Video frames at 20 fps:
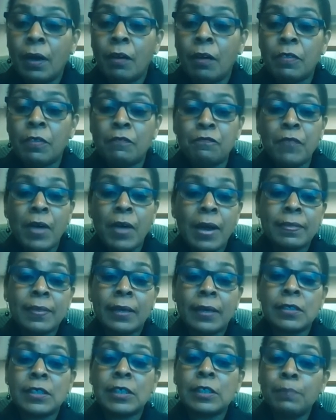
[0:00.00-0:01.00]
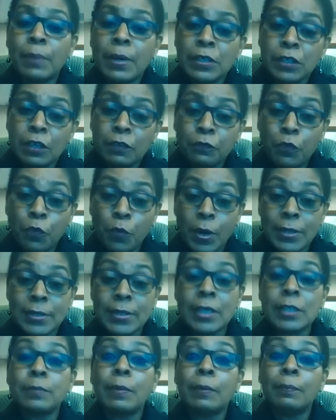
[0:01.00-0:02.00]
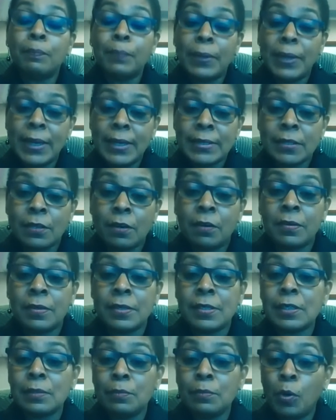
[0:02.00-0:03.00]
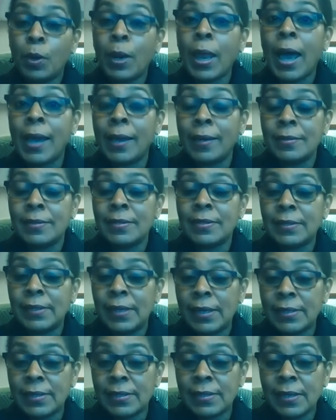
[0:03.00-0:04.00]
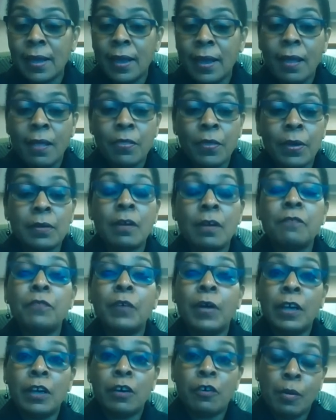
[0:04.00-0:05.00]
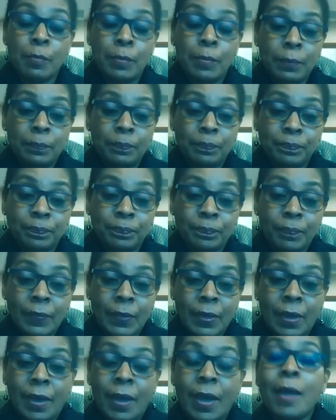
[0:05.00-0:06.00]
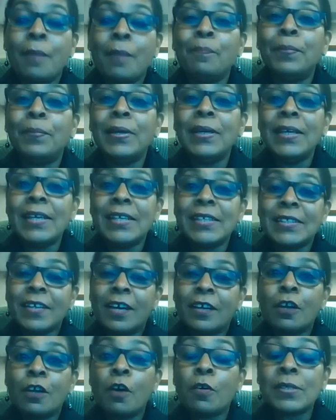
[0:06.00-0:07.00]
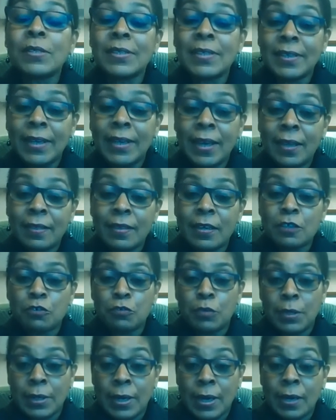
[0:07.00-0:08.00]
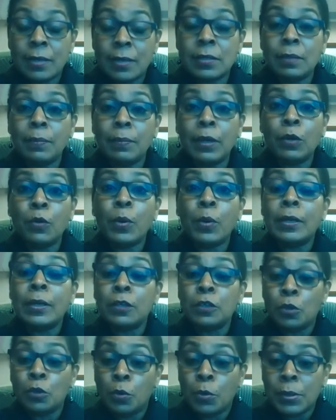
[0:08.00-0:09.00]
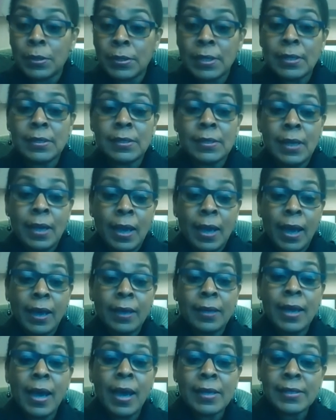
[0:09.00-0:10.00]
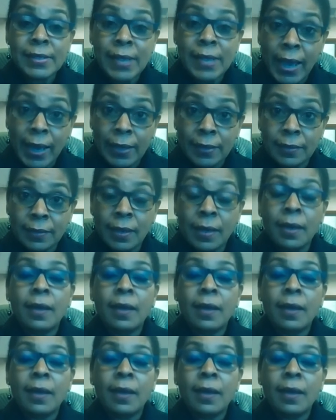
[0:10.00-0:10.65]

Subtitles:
of the fact that special focus has been placed on the small island states that are vulnerable. I'm pleased to announce today that Trinidad and Tobago endorses and has signed